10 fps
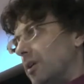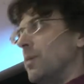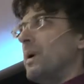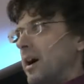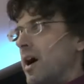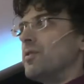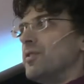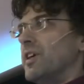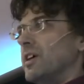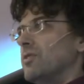among other
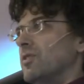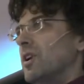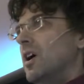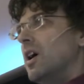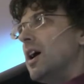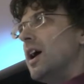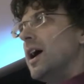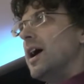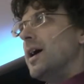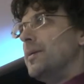things.
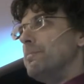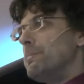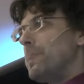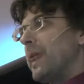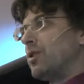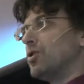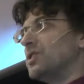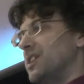Google